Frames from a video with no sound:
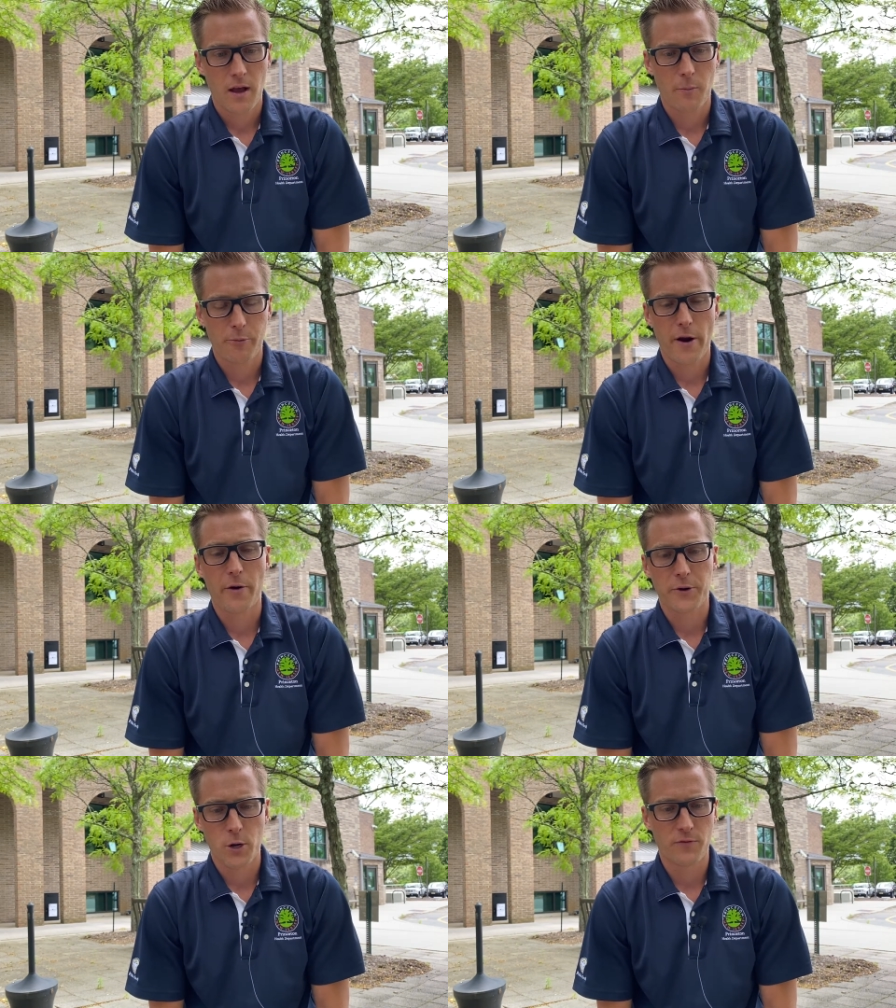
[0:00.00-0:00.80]

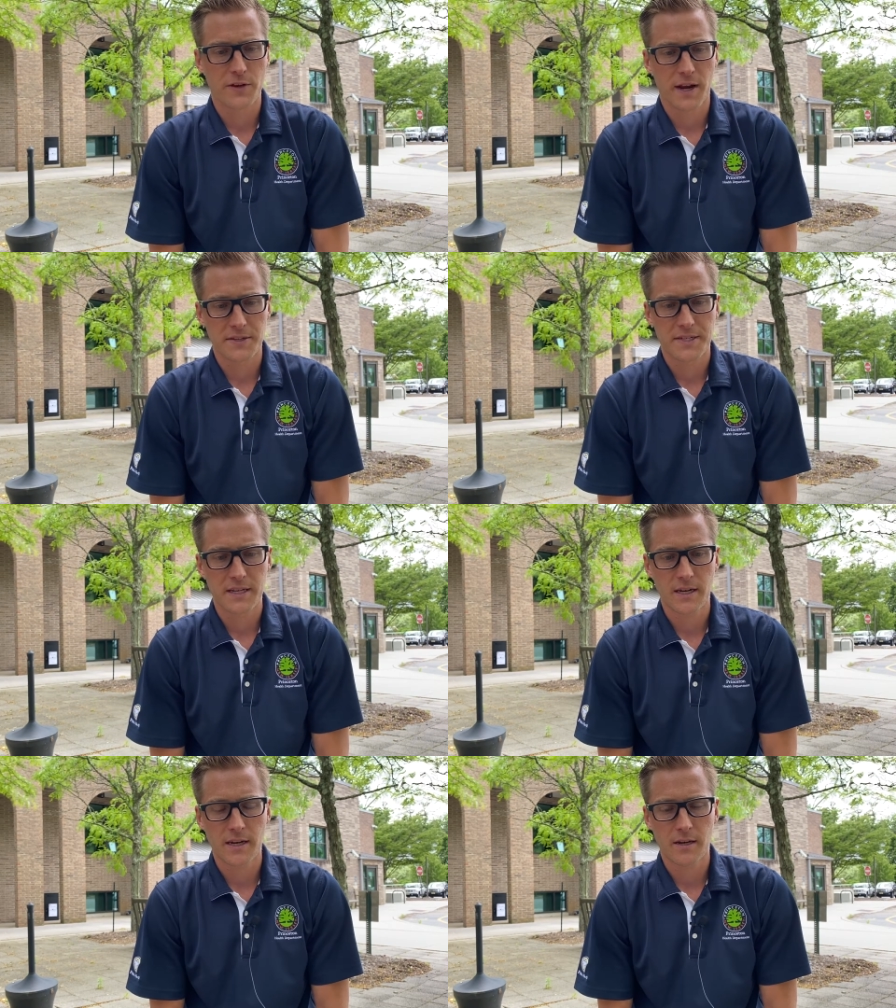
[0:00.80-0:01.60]
Prior to
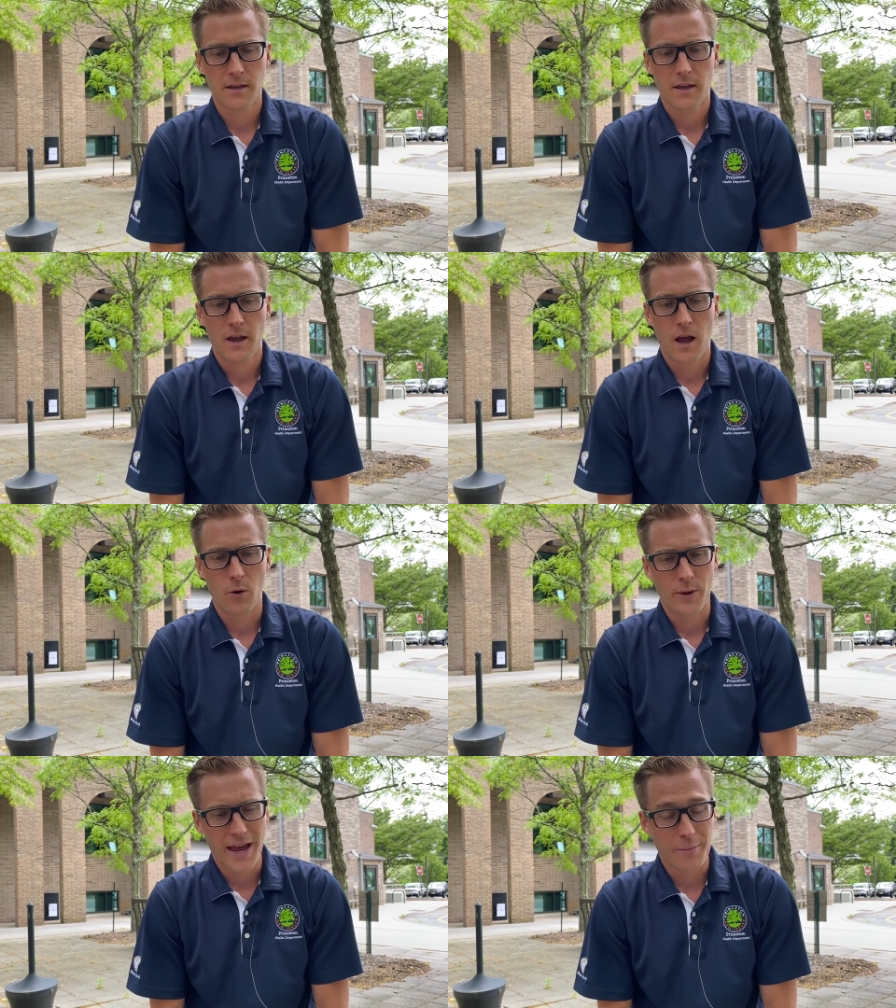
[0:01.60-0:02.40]
COVID-19,
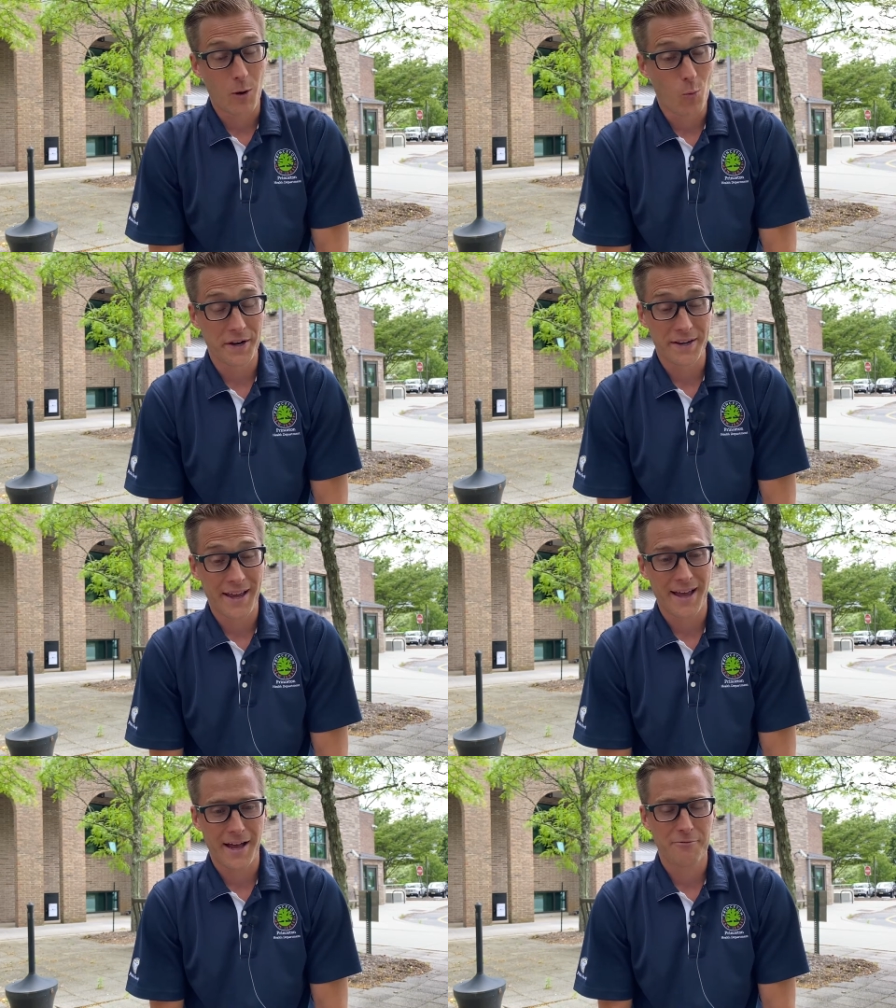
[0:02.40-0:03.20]
we had about
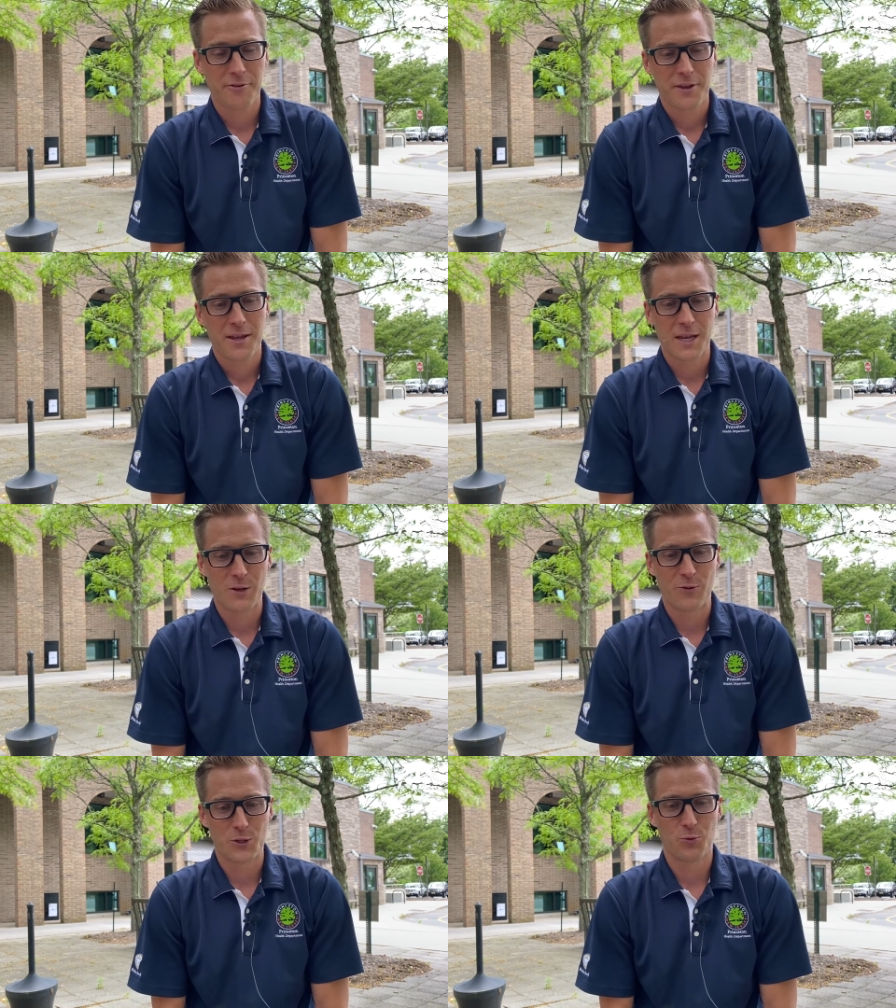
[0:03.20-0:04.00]
1.5
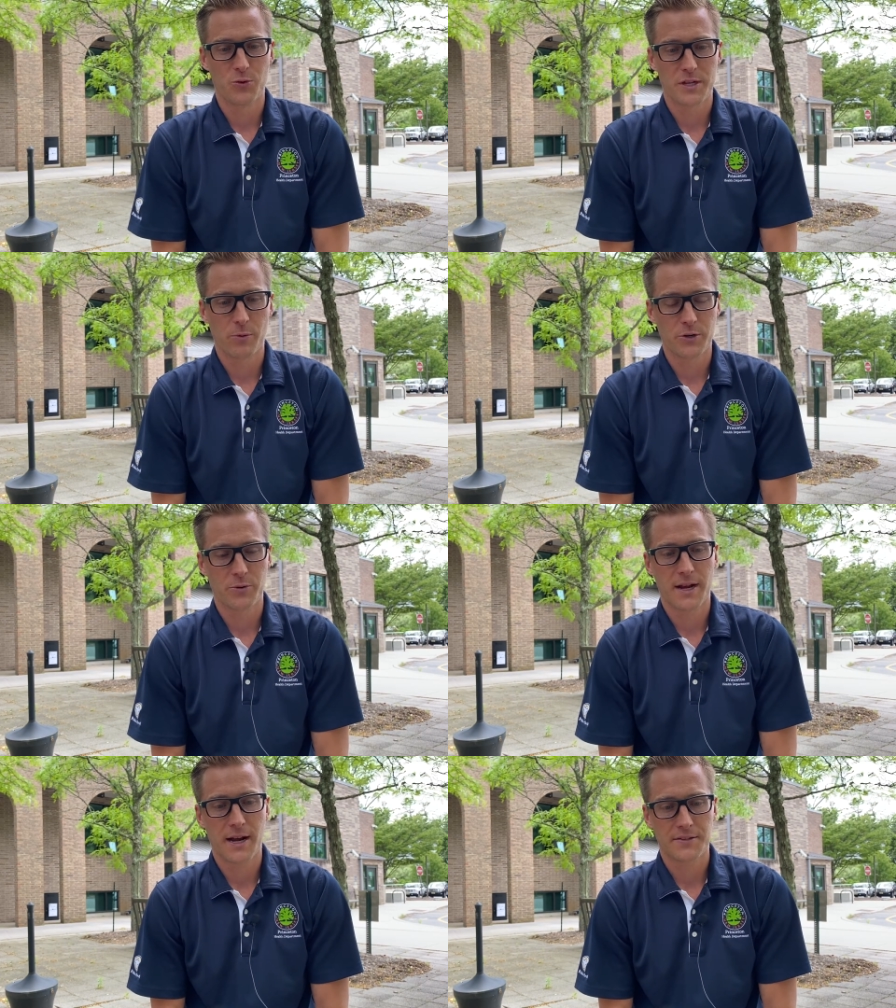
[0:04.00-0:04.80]
individuals that were
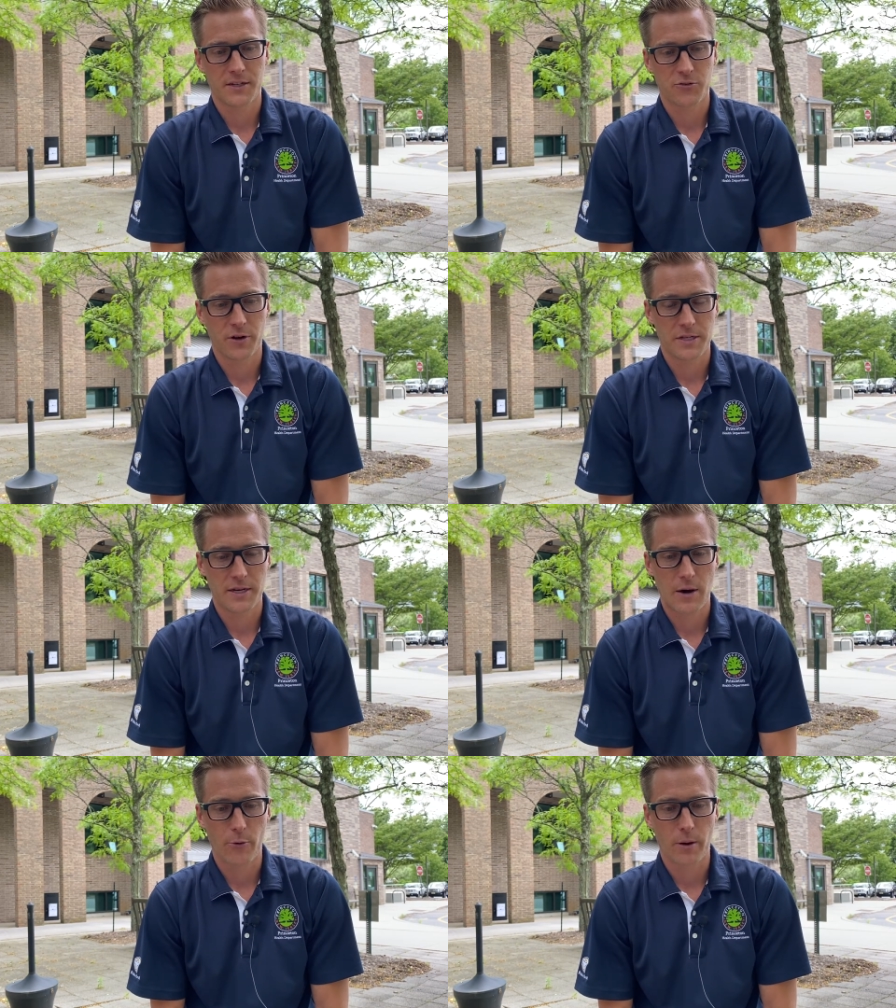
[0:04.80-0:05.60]
doing contact tracing.
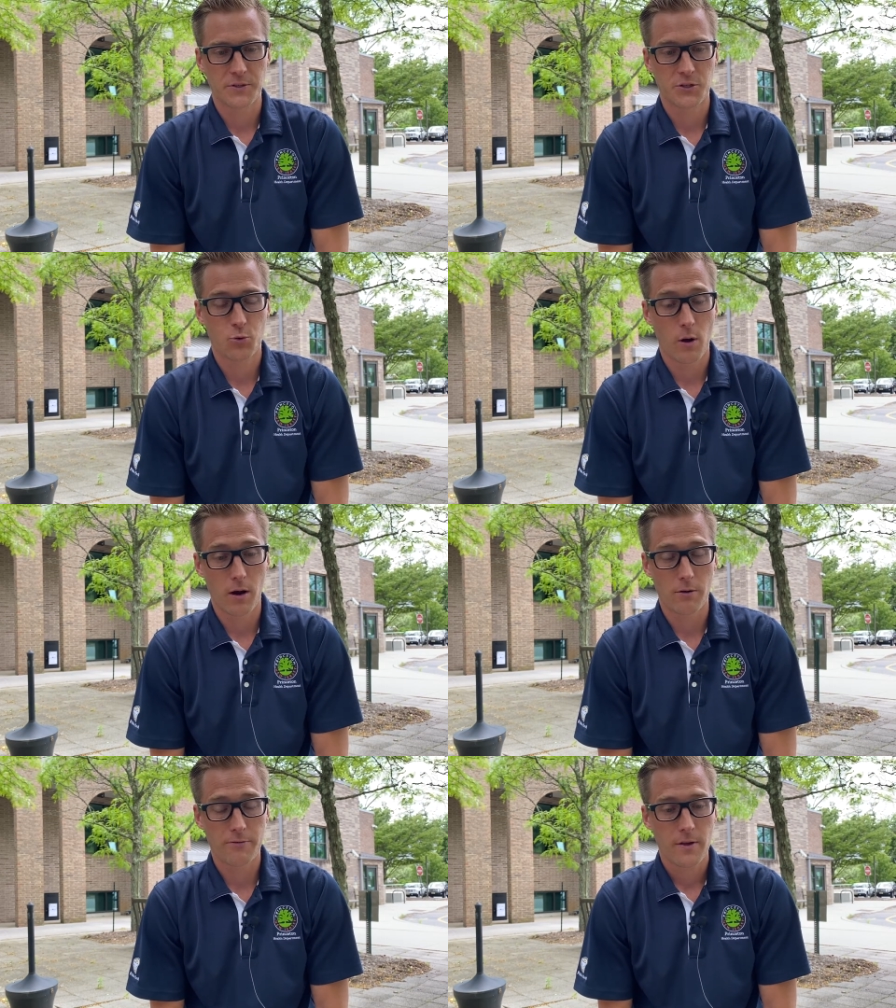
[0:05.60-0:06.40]
Now we're up to
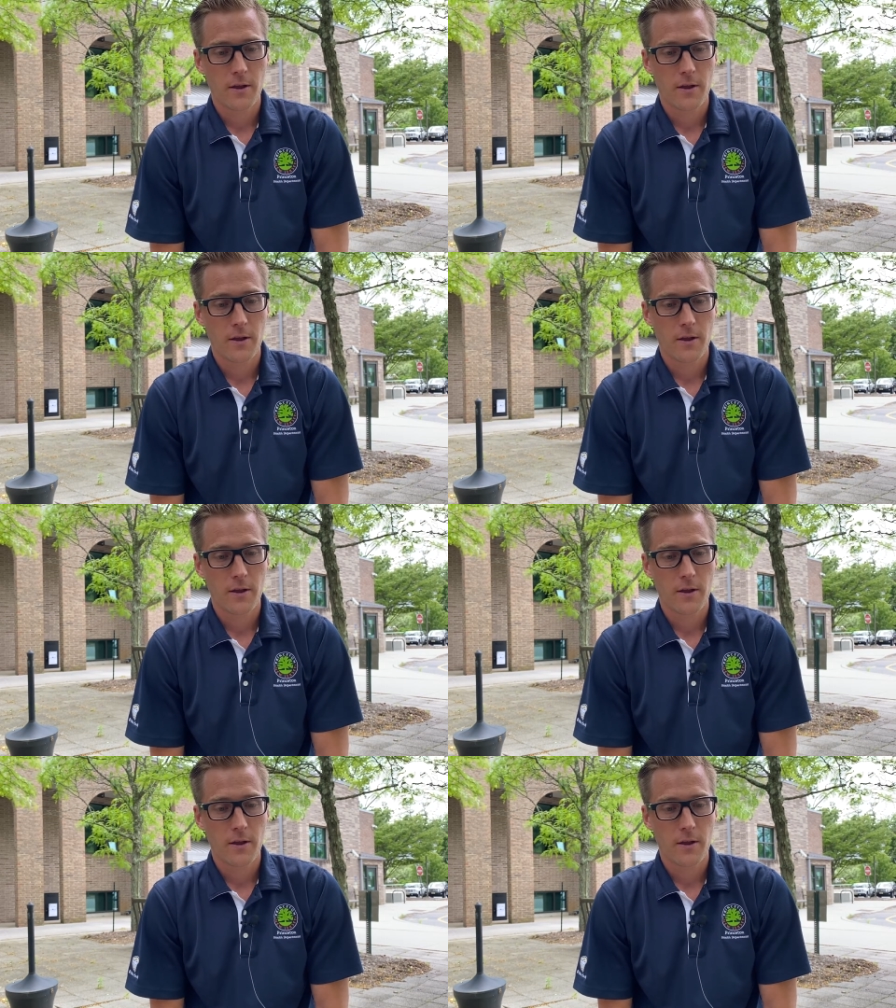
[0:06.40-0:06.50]
12.